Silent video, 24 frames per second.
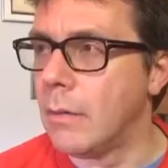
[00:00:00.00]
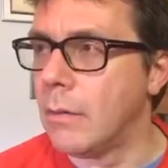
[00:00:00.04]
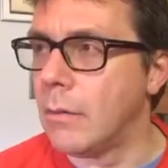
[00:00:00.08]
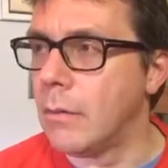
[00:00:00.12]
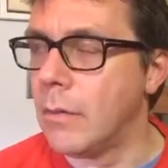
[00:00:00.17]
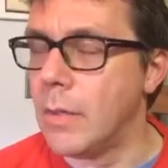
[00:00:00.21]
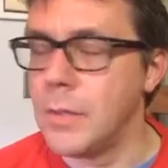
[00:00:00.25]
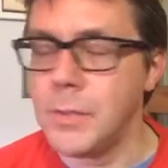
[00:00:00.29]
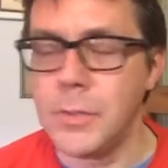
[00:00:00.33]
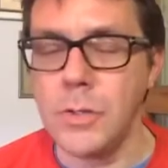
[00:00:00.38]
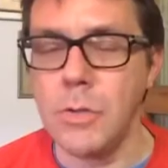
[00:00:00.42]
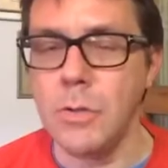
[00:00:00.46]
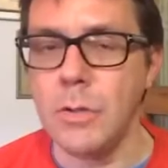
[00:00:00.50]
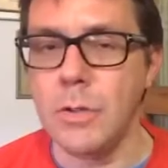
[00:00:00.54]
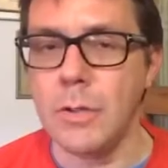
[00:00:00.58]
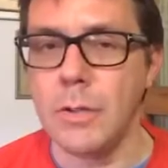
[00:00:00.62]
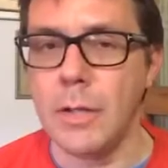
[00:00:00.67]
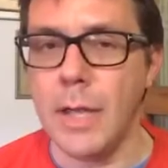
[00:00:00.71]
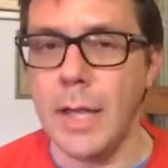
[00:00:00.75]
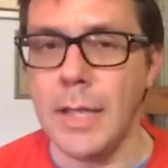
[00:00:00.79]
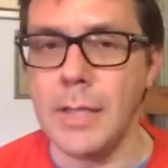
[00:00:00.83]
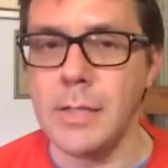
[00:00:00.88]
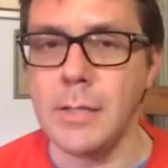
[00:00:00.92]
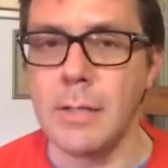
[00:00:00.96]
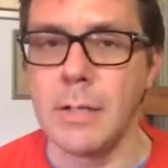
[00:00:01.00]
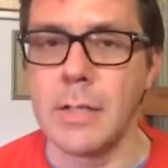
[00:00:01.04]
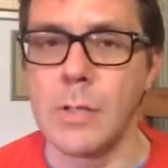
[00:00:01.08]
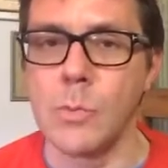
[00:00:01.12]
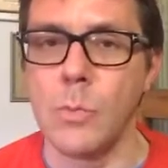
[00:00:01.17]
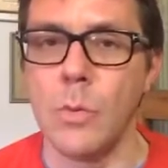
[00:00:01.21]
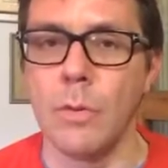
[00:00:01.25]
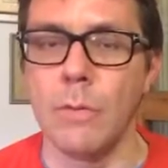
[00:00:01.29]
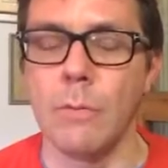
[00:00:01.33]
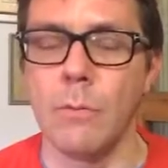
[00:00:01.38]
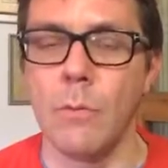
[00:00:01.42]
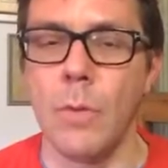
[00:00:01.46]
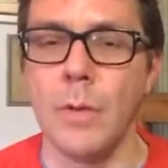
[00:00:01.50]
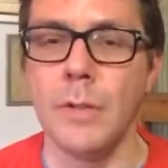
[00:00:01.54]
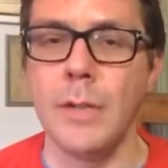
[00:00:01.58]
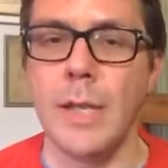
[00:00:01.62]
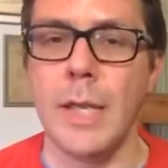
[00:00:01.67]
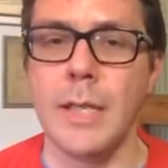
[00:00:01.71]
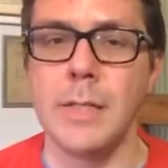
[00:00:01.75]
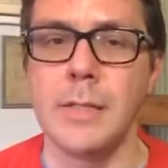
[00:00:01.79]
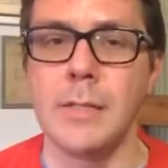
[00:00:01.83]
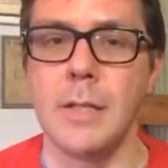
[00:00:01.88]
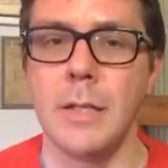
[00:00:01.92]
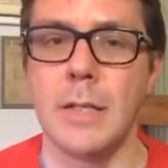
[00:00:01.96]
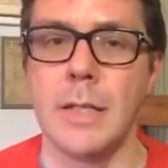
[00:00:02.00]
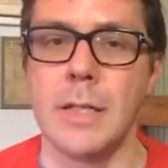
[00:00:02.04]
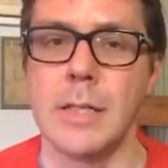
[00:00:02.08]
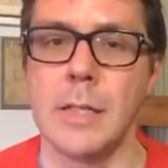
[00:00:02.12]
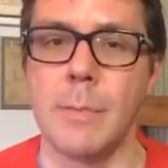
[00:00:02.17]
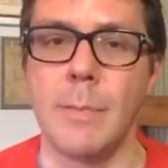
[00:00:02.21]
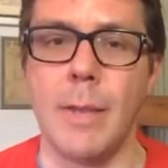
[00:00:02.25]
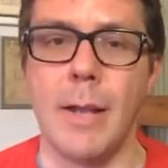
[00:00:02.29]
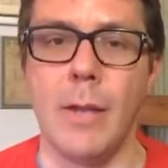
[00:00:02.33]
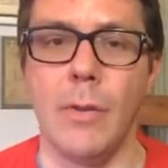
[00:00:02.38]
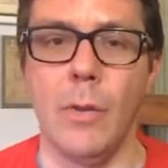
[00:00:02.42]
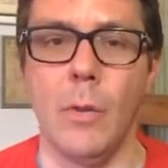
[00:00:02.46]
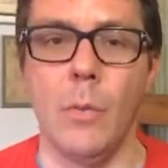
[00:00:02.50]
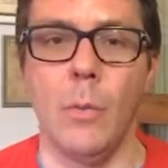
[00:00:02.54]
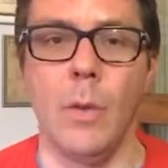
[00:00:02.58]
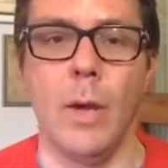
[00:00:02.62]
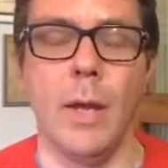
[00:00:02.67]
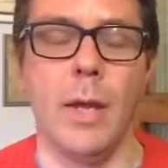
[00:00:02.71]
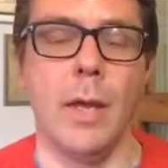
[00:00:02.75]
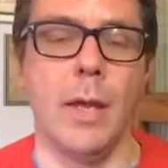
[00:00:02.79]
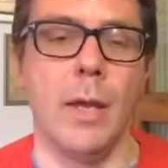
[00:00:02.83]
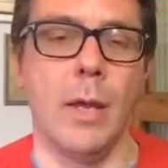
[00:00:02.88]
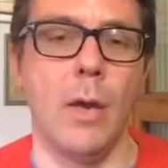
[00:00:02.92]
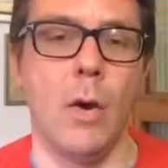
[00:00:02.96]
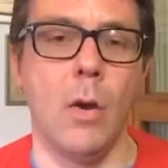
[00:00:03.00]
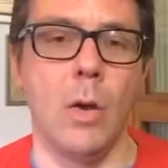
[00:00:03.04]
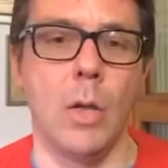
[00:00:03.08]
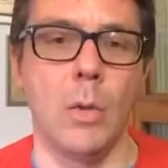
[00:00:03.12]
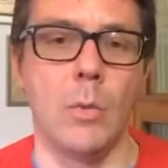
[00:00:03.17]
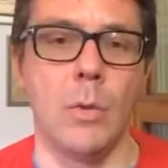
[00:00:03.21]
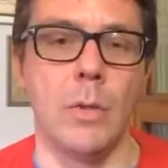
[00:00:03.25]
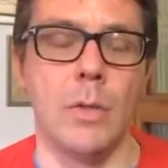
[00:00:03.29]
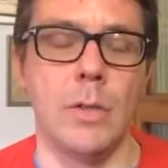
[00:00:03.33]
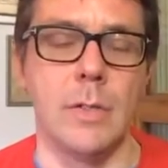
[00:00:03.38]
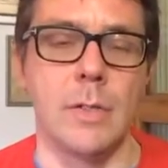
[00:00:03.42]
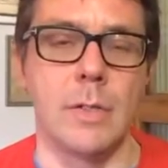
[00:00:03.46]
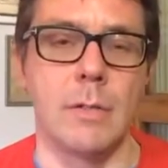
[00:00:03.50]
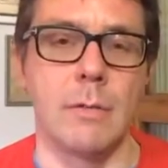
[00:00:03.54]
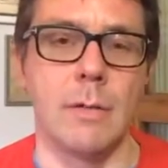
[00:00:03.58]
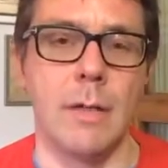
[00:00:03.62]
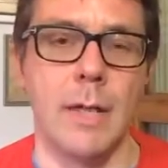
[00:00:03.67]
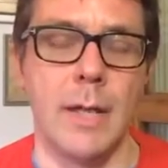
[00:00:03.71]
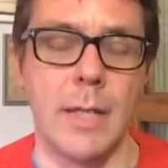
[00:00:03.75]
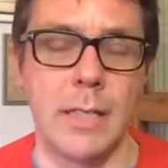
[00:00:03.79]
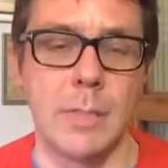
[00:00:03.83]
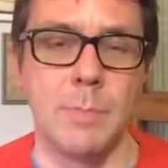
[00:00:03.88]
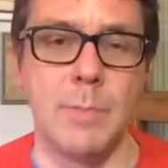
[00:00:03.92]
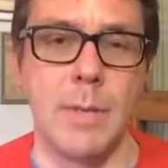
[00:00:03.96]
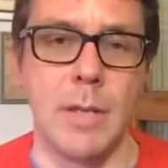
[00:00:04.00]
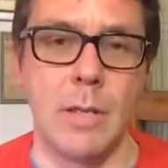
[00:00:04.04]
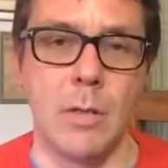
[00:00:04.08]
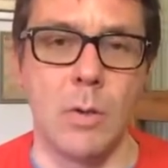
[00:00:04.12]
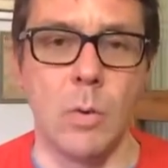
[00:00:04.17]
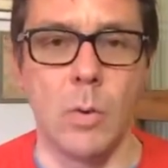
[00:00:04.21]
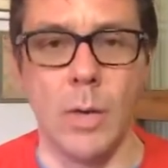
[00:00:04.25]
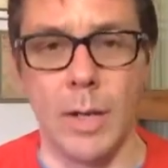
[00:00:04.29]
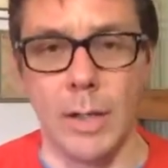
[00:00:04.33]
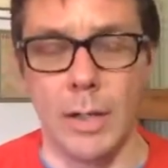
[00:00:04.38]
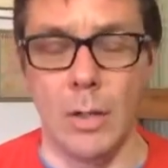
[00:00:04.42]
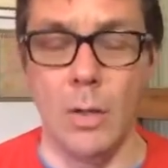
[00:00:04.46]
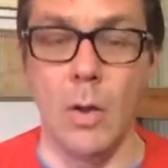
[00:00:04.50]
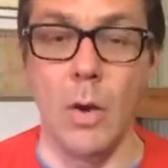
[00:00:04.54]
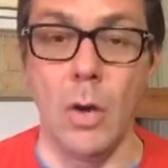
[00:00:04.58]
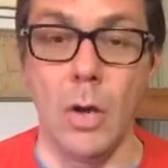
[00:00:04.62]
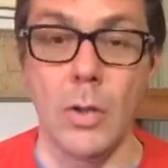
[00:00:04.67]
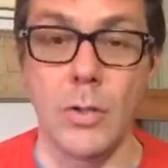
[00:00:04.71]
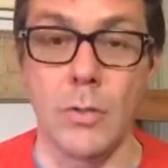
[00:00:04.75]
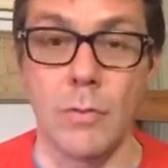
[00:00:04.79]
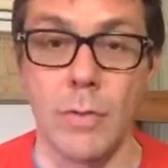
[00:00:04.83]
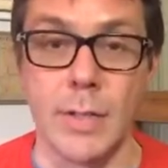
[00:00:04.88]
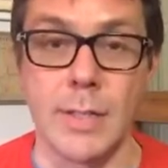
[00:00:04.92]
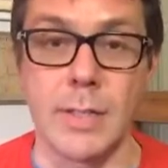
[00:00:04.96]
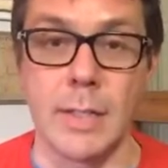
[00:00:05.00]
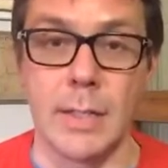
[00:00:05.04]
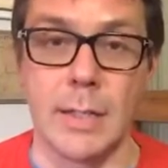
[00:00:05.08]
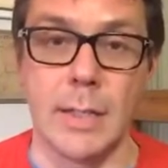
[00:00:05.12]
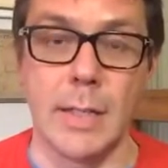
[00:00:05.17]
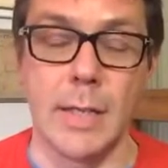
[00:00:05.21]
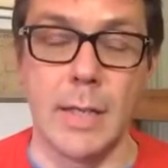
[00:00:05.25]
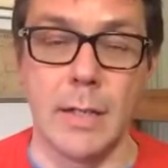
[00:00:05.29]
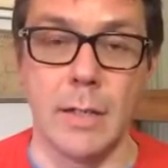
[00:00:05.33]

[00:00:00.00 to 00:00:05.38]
There's two case studies. One case study is about the way Hollywood has been quite a lot recently.